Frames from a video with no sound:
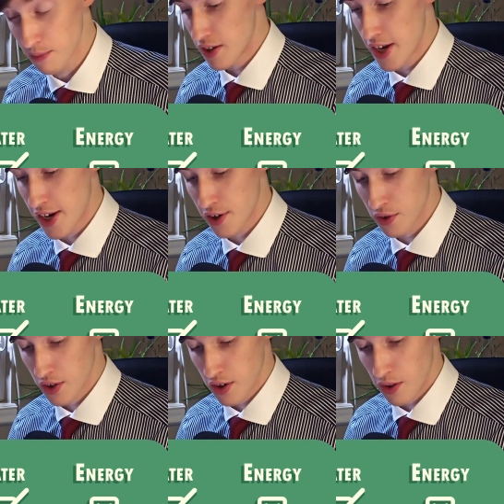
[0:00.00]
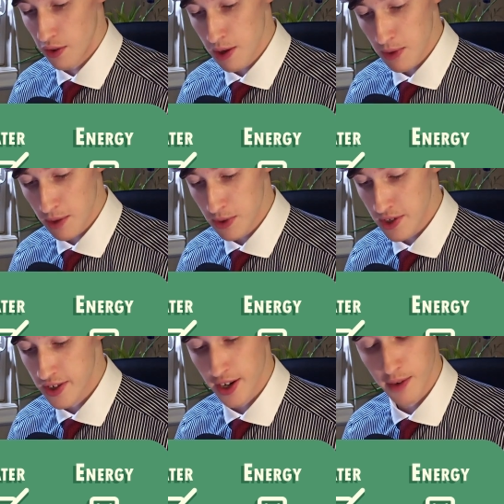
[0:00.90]
Now, they may be
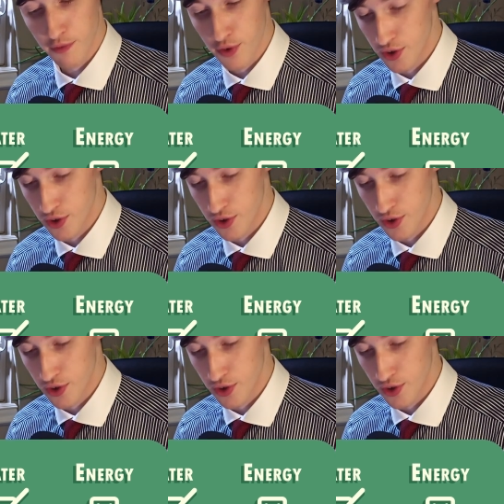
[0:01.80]
set up for